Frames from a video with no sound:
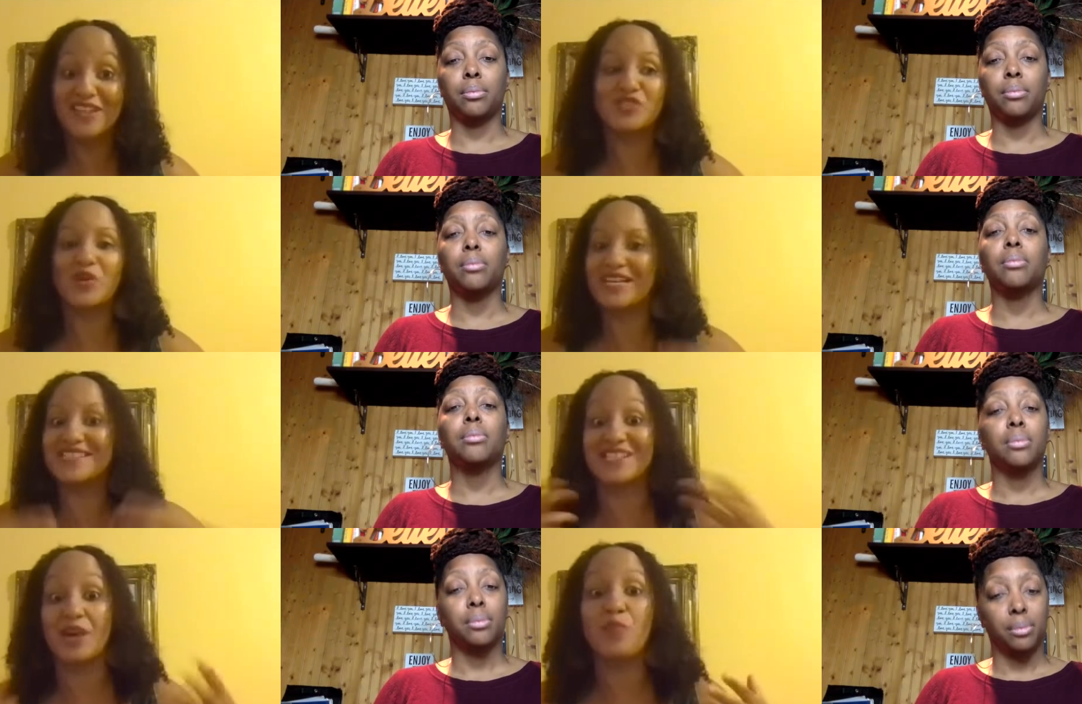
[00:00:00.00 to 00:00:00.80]
Speaker 1: So
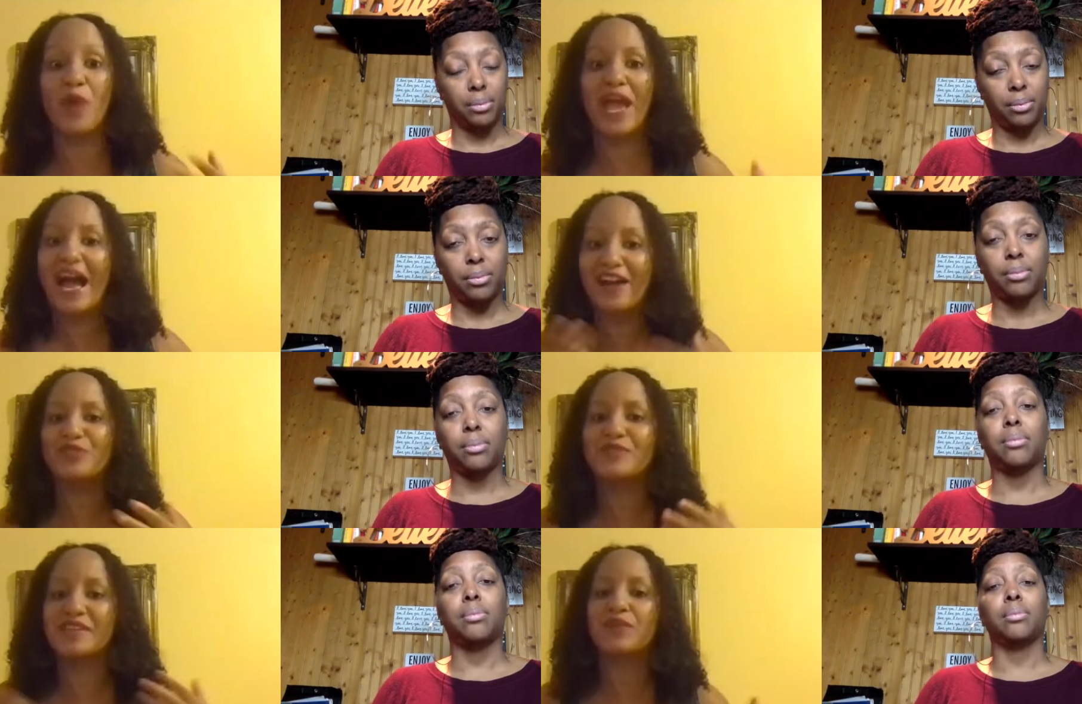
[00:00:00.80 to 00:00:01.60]
in some way, I
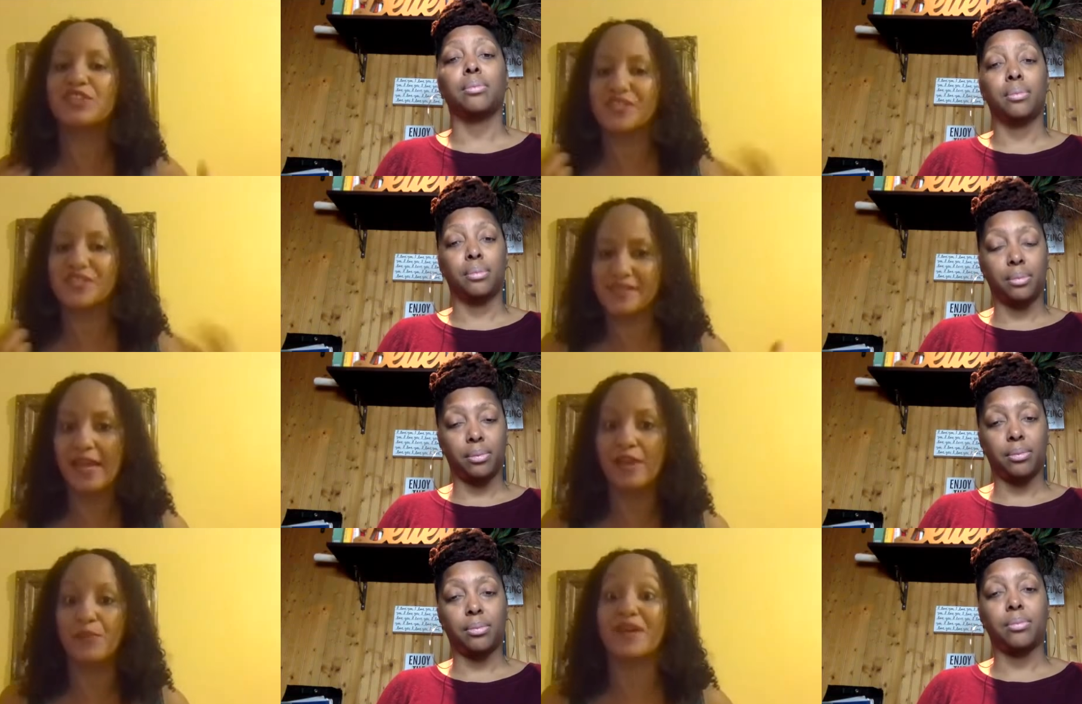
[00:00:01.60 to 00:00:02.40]
understand what she's
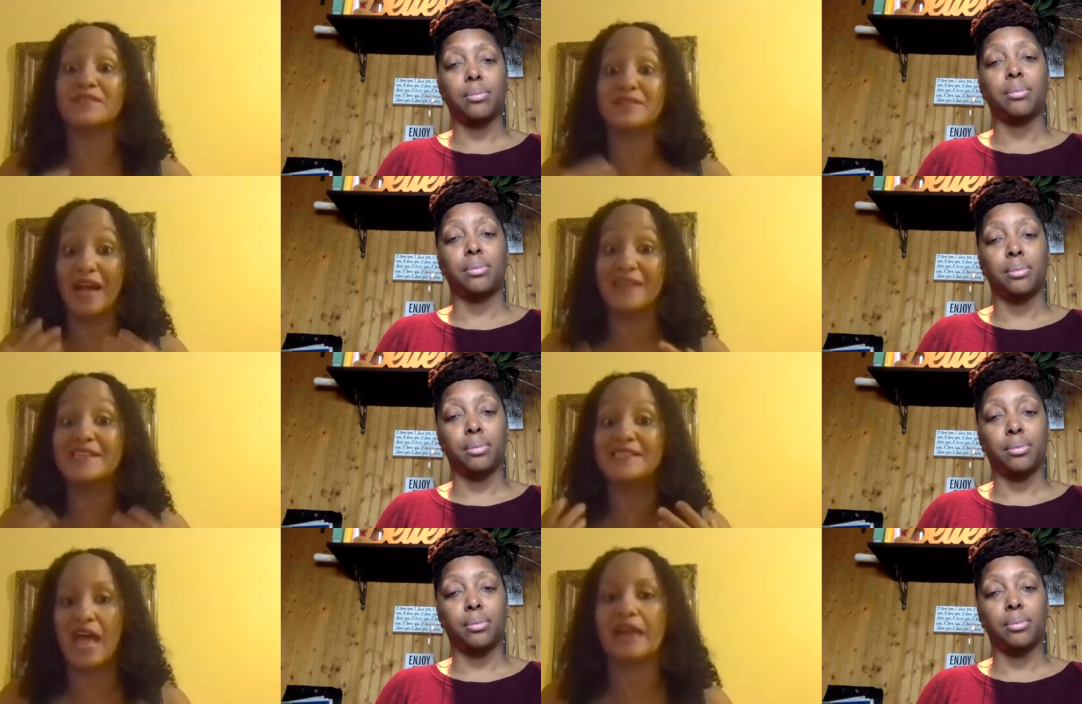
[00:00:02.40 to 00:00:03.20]
saying because that's
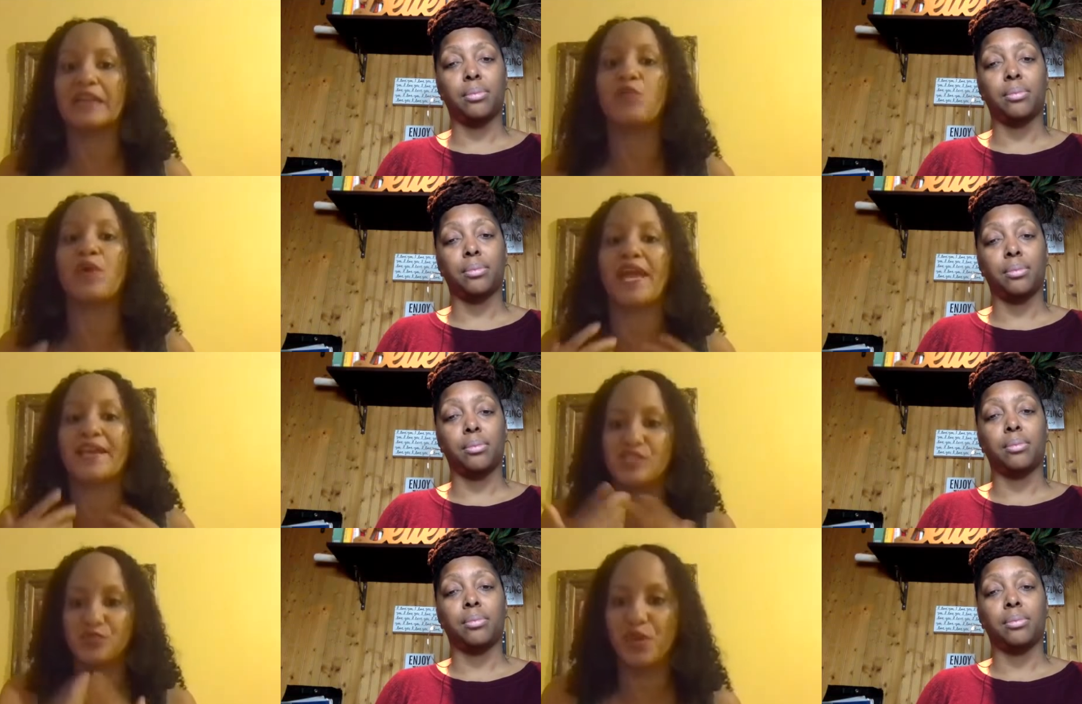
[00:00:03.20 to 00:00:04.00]
exactly what I
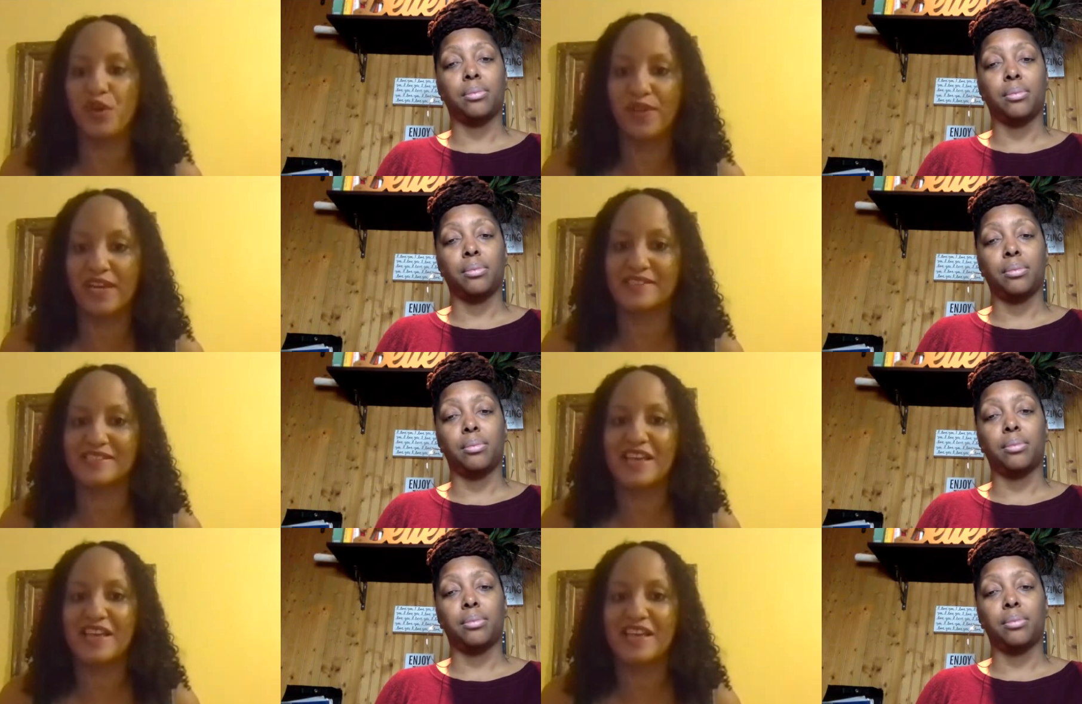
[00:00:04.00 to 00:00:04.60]
experienced